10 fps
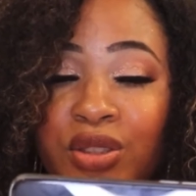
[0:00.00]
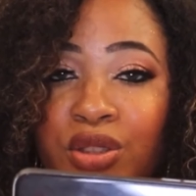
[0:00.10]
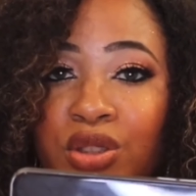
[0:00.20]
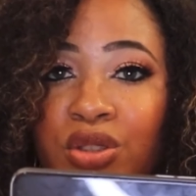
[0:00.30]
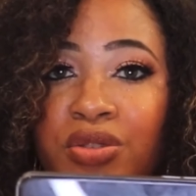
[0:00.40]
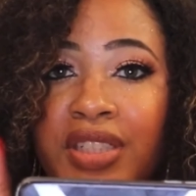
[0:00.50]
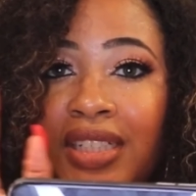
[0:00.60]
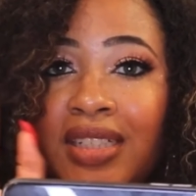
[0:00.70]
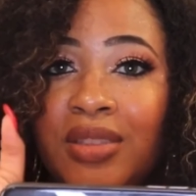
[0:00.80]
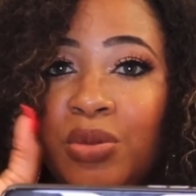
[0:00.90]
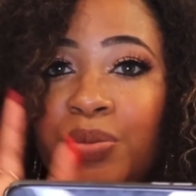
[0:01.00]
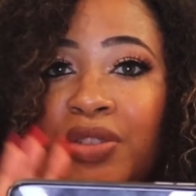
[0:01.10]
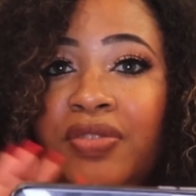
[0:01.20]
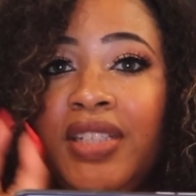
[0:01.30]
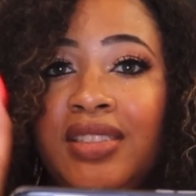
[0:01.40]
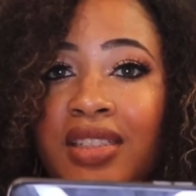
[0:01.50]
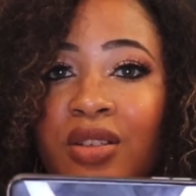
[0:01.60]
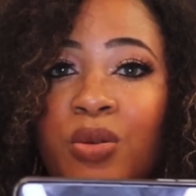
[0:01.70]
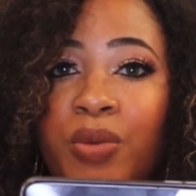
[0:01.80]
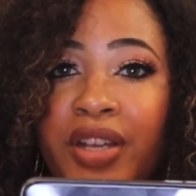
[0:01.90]
your screen, it will be facing
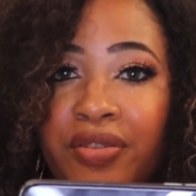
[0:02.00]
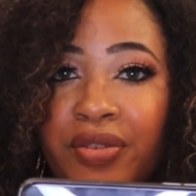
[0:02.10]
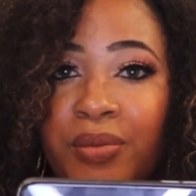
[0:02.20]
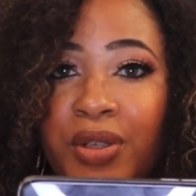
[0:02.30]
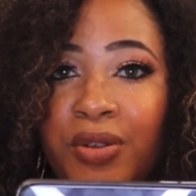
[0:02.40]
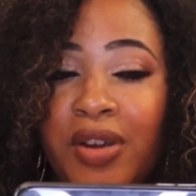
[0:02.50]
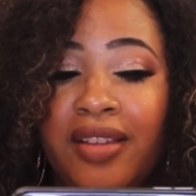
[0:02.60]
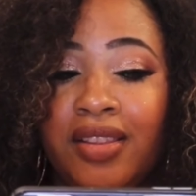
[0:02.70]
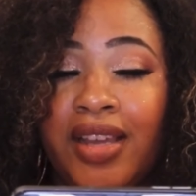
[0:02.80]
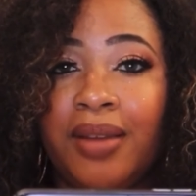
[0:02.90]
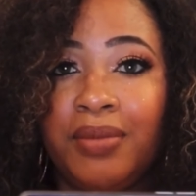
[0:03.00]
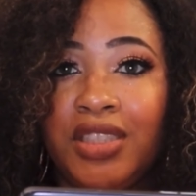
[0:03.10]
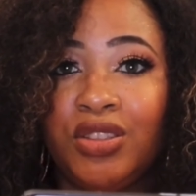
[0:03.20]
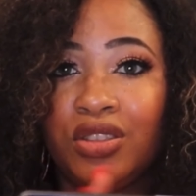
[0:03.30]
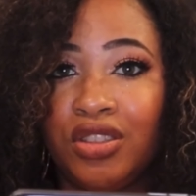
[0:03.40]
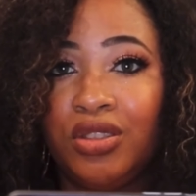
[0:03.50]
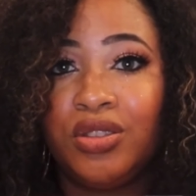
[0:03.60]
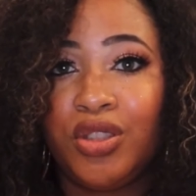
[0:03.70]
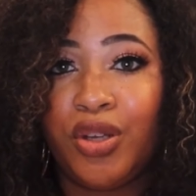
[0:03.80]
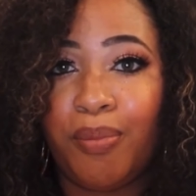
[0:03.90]
away from you, and that means you're
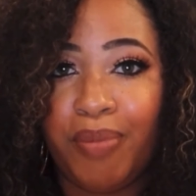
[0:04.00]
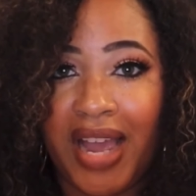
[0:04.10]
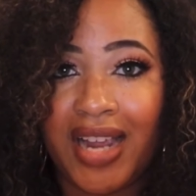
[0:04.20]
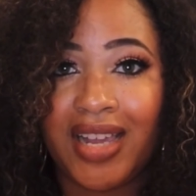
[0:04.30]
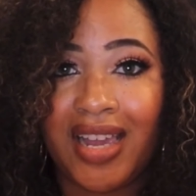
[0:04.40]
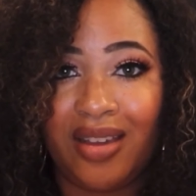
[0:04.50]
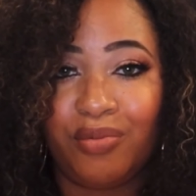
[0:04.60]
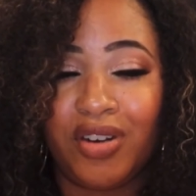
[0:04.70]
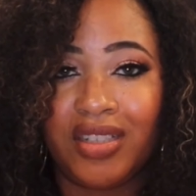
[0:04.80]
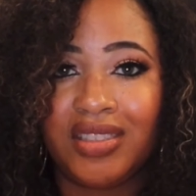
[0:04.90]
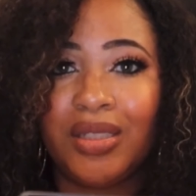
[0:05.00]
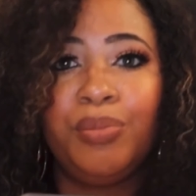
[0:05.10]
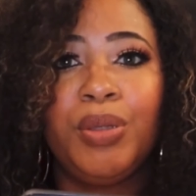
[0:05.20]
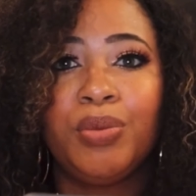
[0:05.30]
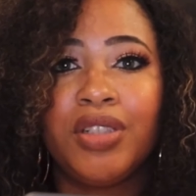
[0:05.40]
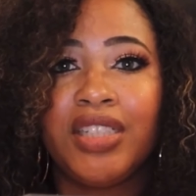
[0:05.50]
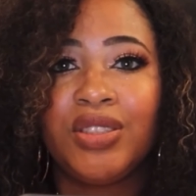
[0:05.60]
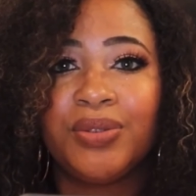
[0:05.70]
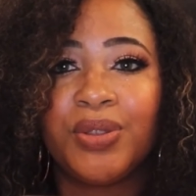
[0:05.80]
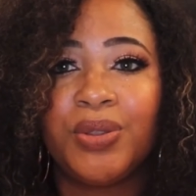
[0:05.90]
using your back camera. Some people like
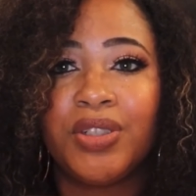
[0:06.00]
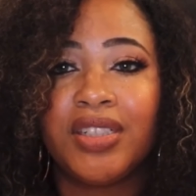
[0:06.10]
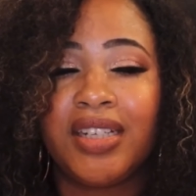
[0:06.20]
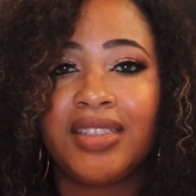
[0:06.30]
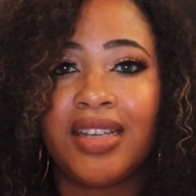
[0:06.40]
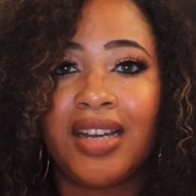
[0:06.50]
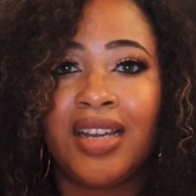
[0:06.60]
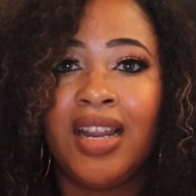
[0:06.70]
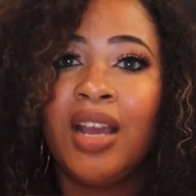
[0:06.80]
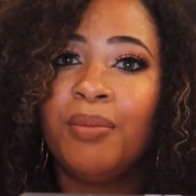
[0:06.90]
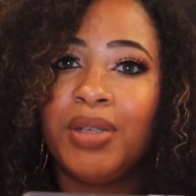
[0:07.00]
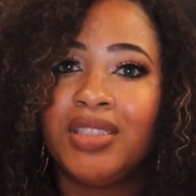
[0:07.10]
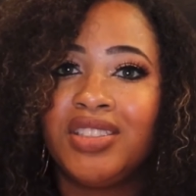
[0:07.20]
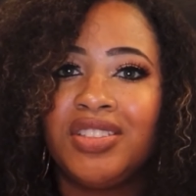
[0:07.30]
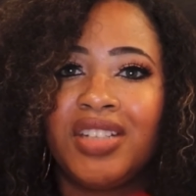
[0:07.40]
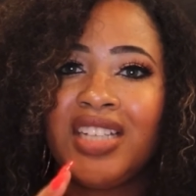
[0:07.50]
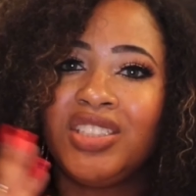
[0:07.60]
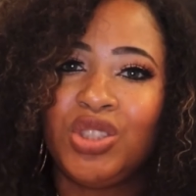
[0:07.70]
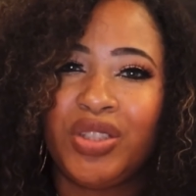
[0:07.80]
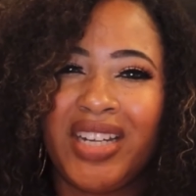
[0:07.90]
to record like that because they're not
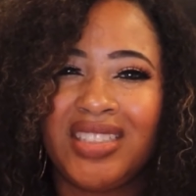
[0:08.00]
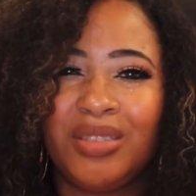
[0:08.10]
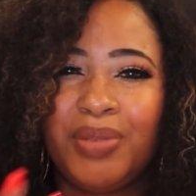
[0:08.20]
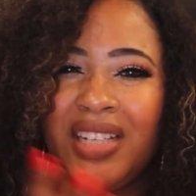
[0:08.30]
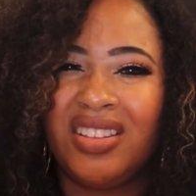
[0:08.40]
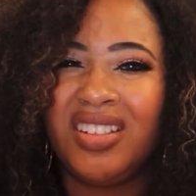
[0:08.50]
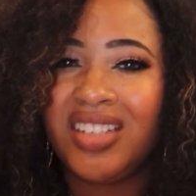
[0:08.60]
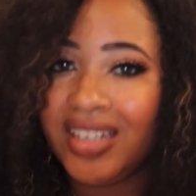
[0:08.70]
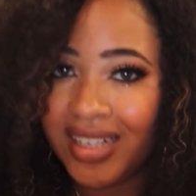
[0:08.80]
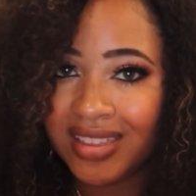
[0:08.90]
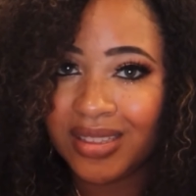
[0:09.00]
distracted by looking at